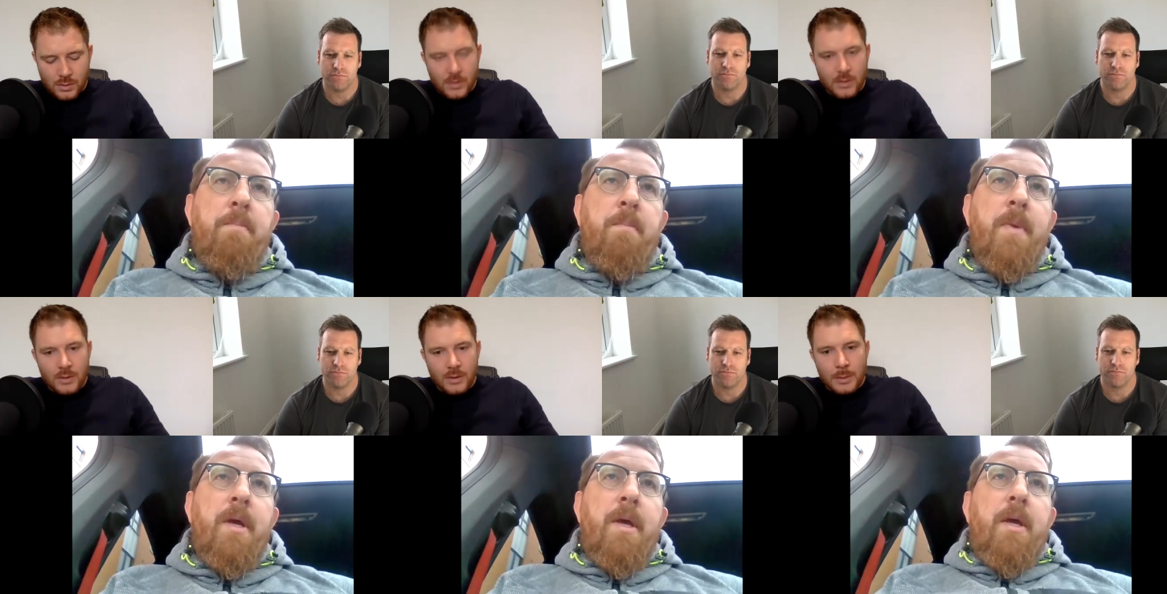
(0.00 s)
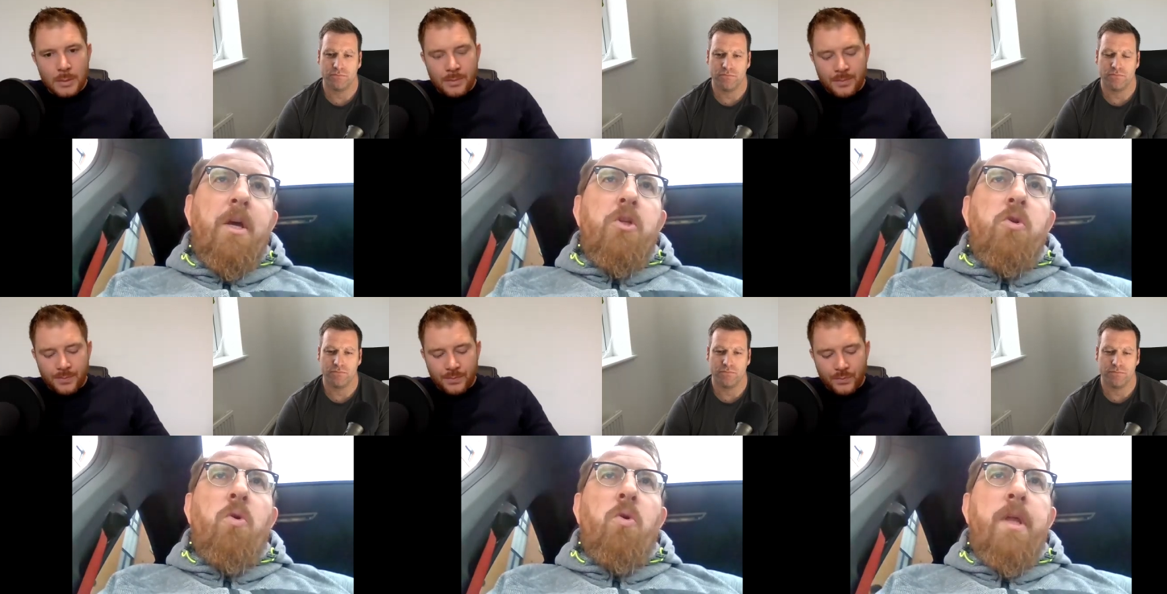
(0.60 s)
Speaker 1: Um,
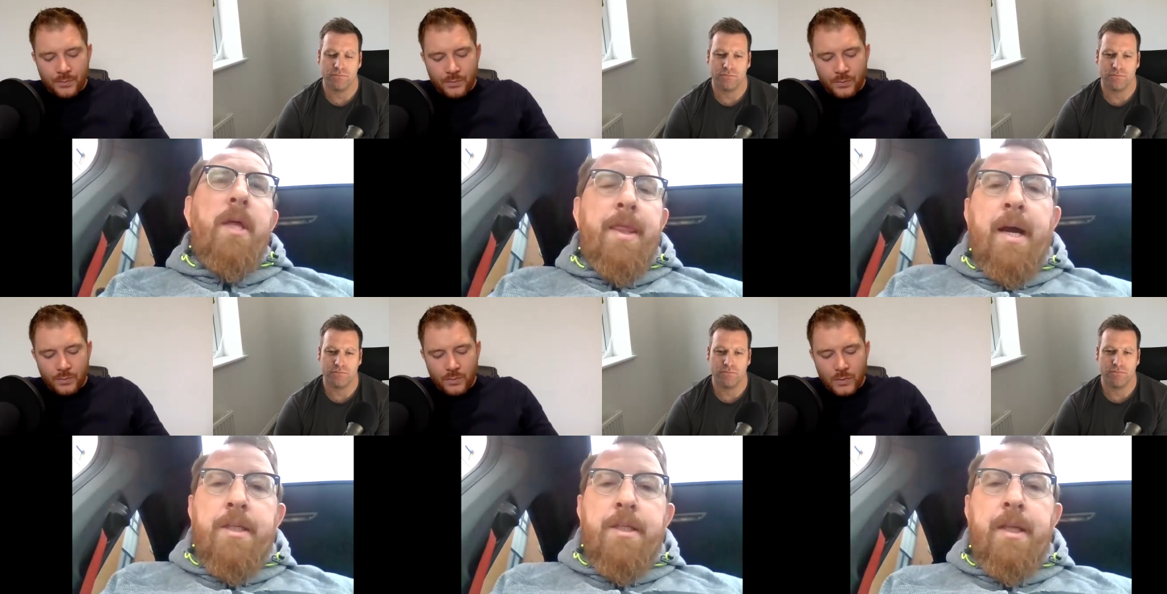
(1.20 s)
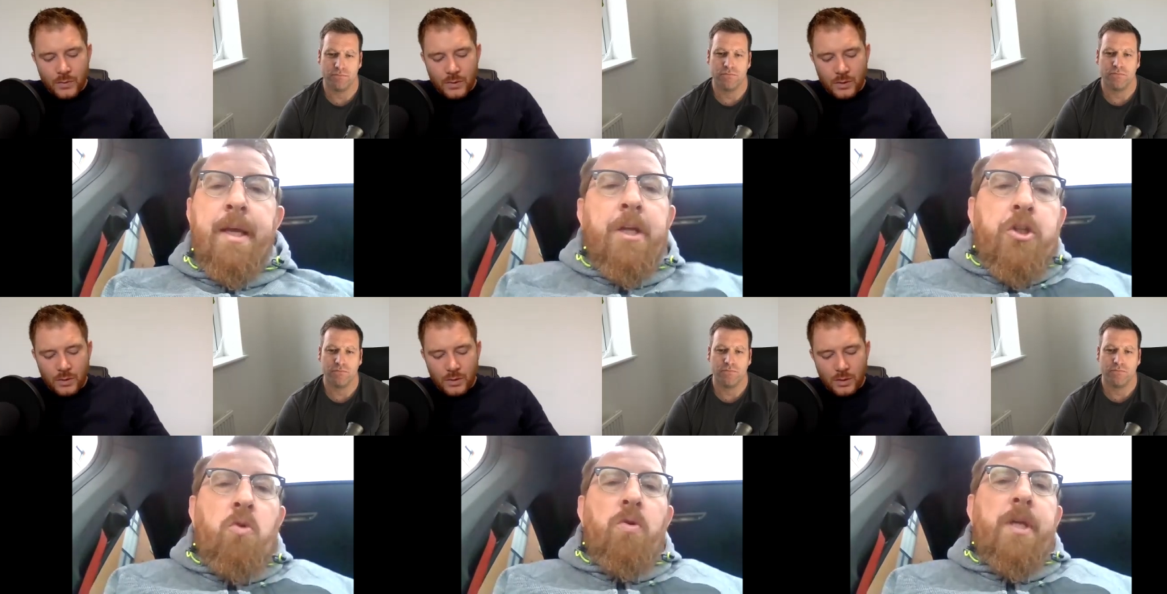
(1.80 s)
so that's then it
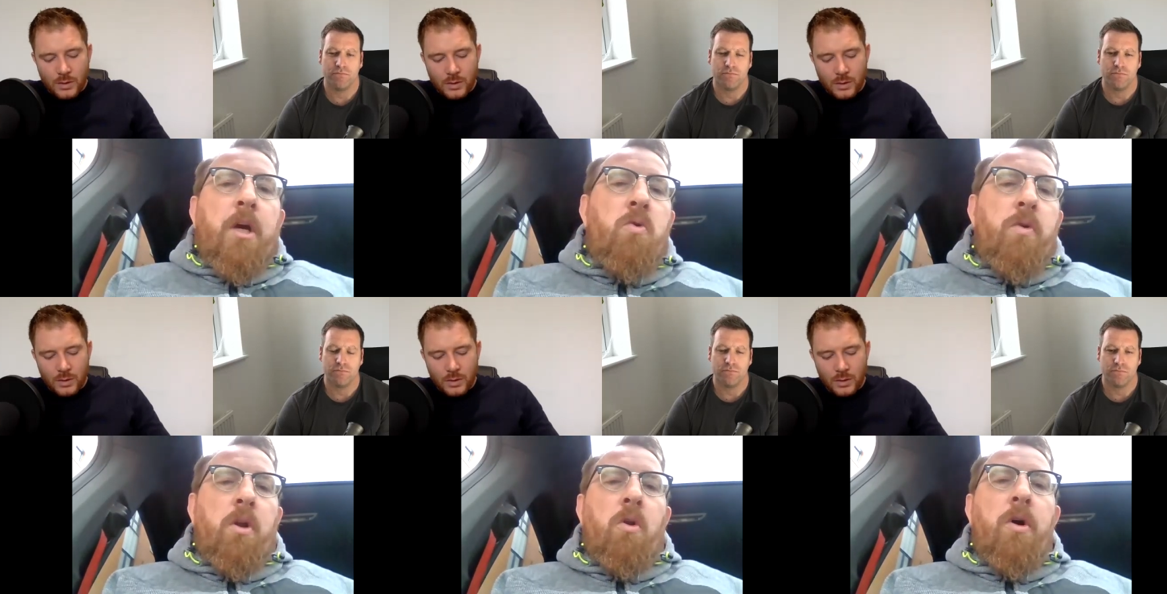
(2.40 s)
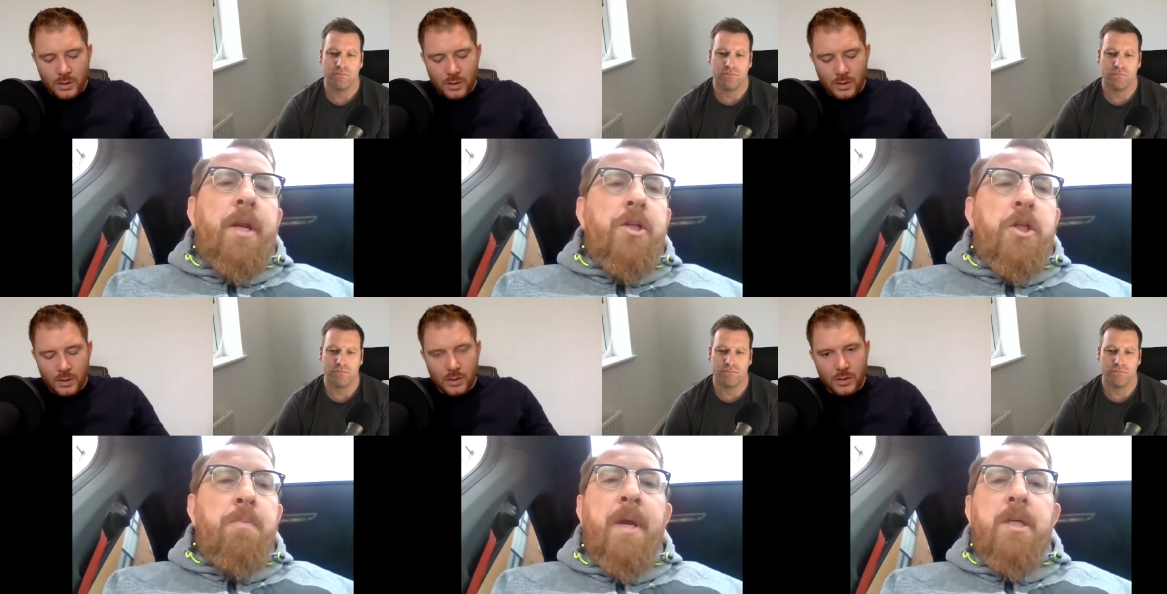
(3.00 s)
just goes to a court of law, and
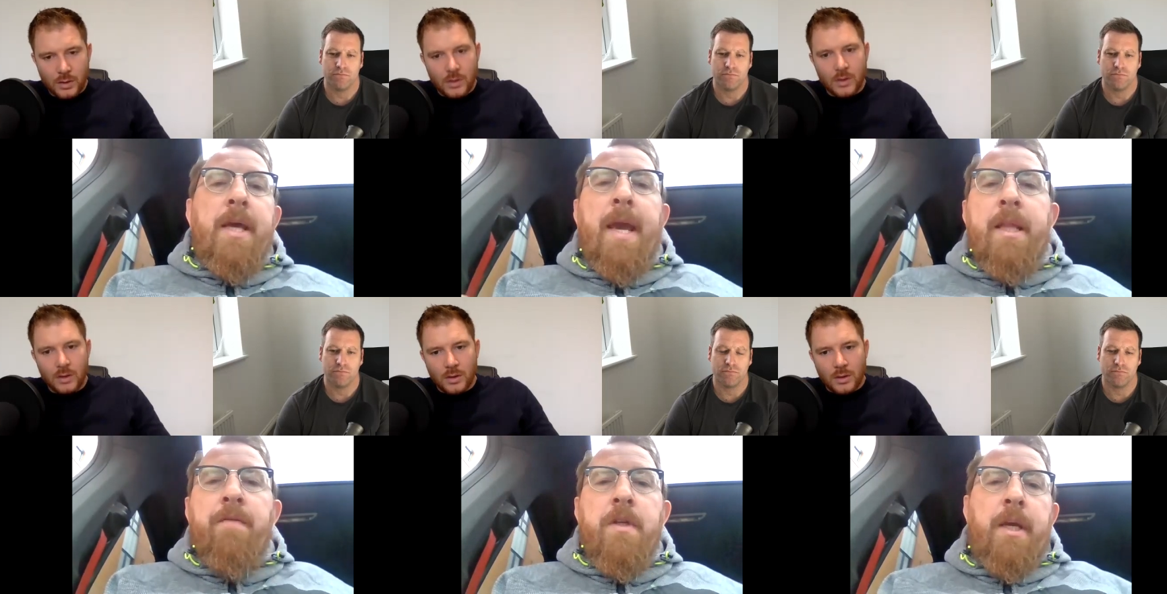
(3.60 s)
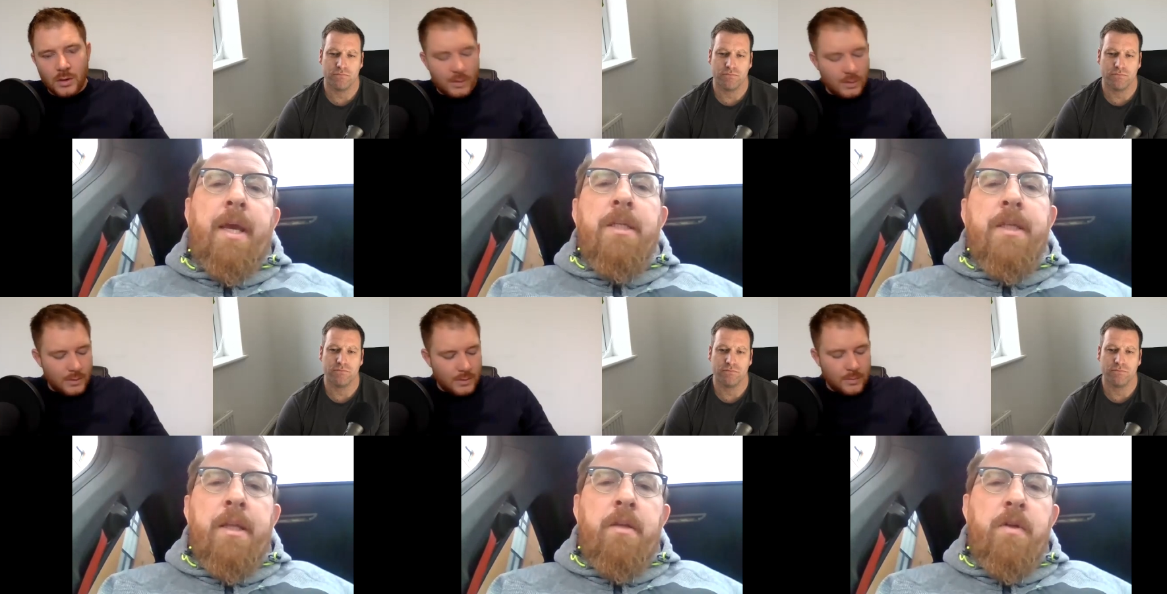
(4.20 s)
it's just basically evidence
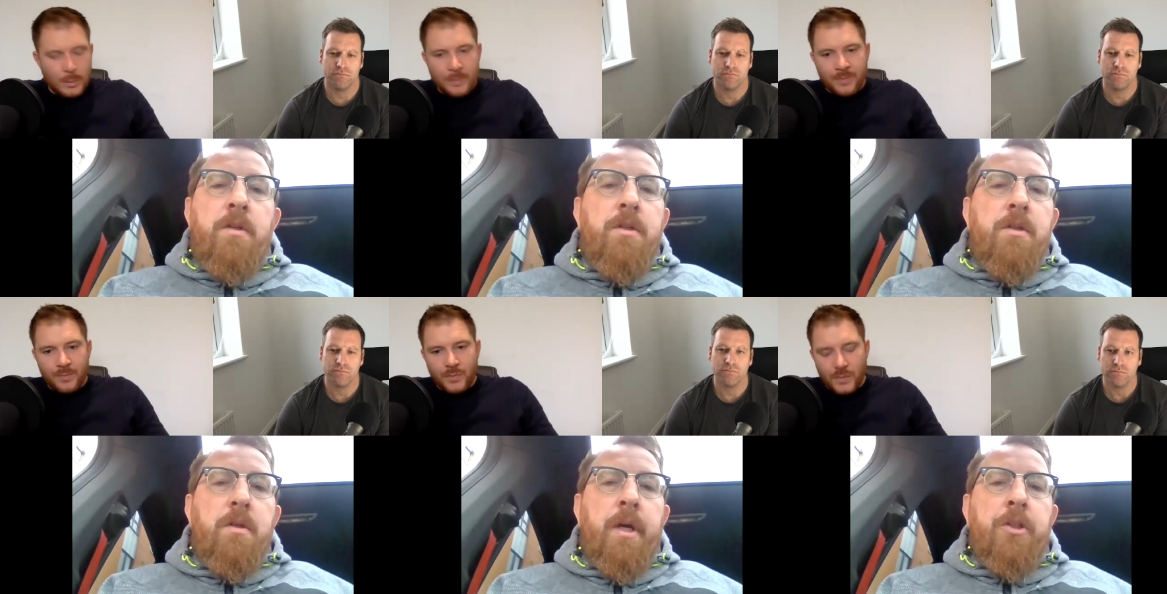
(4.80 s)
against evidence.